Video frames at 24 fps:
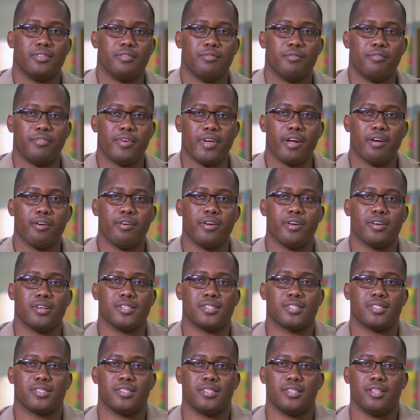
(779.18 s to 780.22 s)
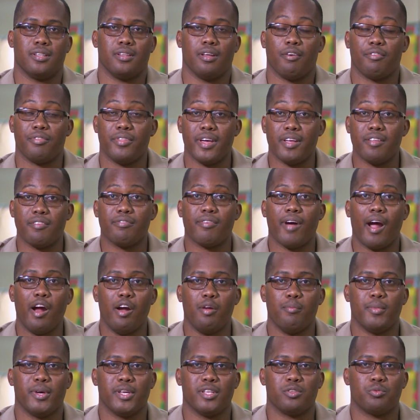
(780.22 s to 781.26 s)
various of the
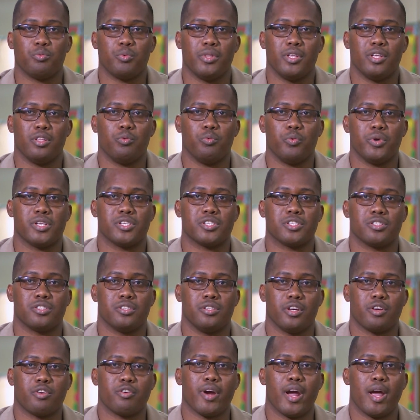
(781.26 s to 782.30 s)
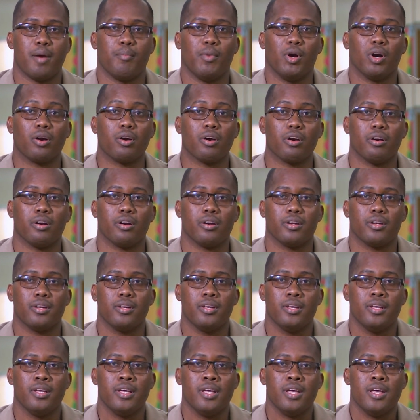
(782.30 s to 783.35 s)
environment within which the crime occur.
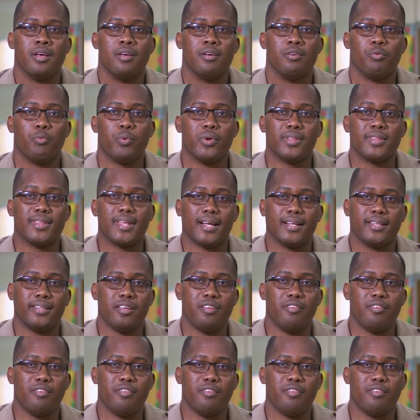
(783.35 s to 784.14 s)
With that